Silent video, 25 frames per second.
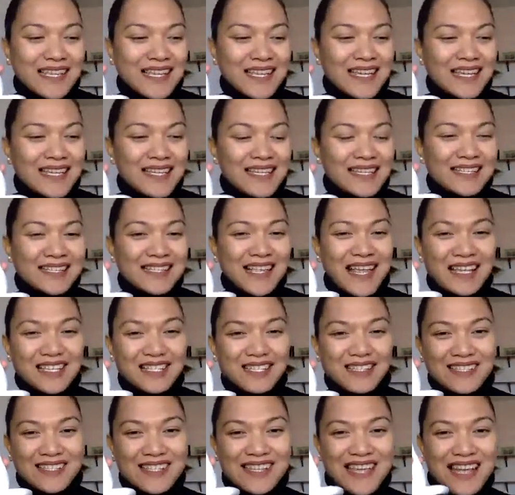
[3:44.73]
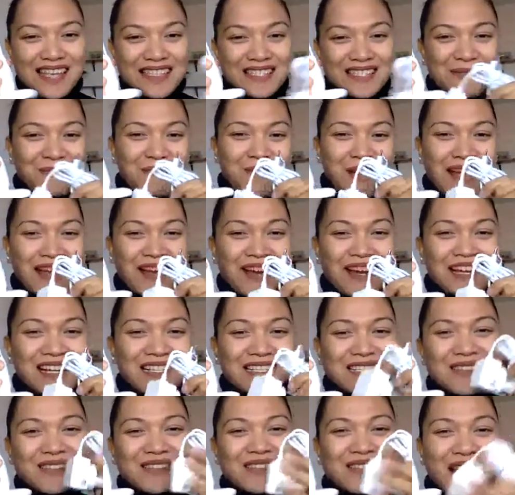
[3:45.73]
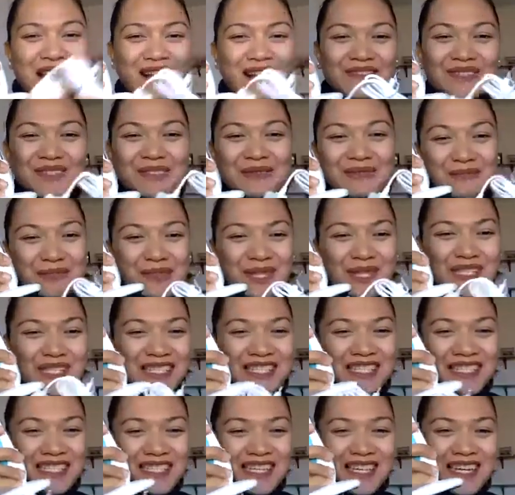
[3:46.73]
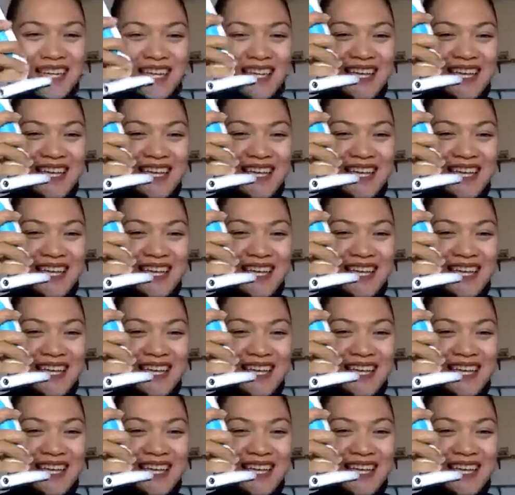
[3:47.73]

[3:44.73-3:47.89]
it actually has a wire, so you have to plug it